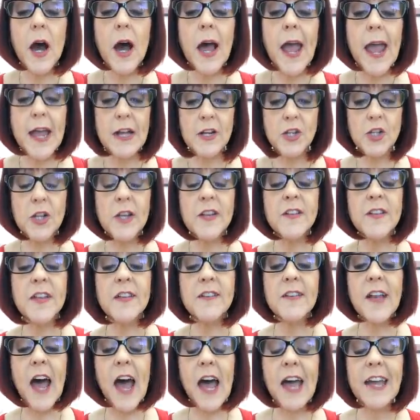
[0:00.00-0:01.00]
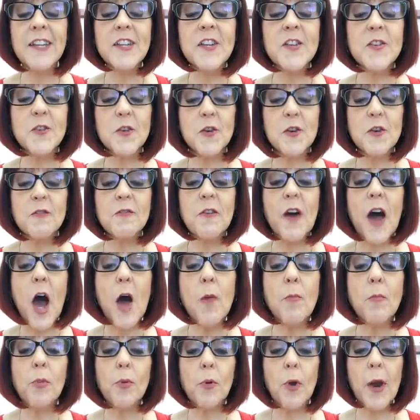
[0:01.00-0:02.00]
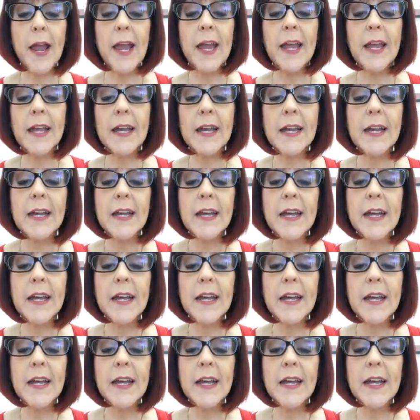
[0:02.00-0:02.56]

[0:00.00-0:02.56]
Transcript: Angela says, I deserve a break.